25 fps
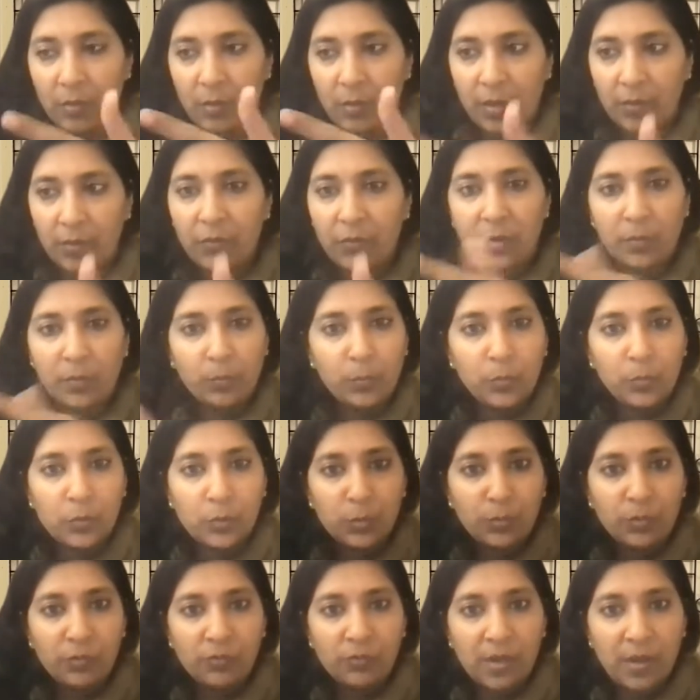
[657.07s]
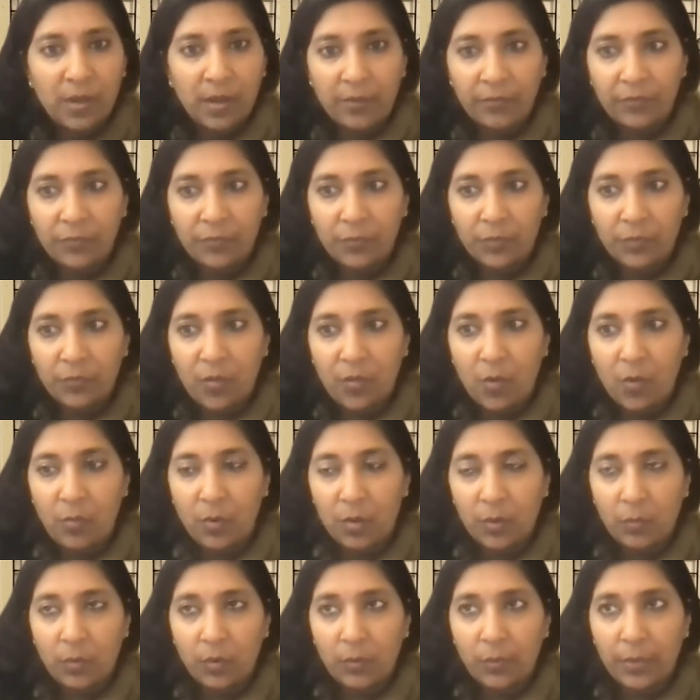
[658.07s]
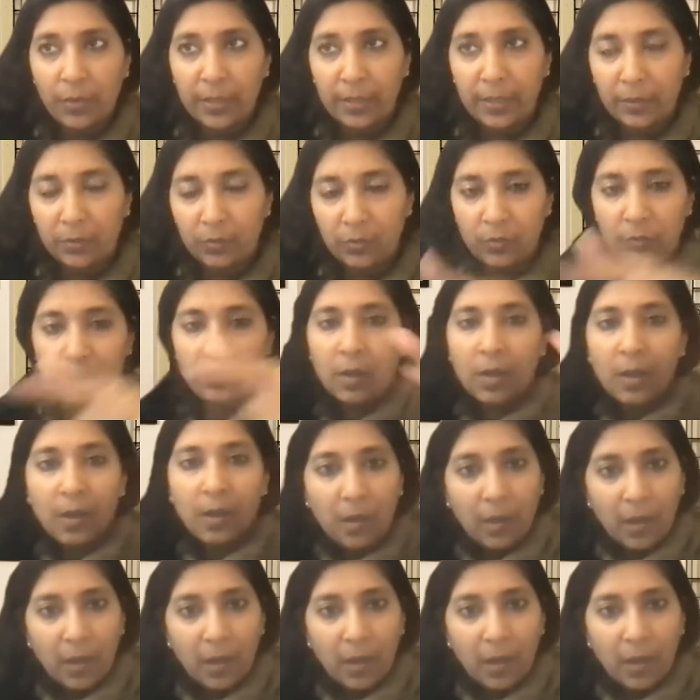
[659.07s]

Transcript: Okay, to move the left foot forward, what do I need to do?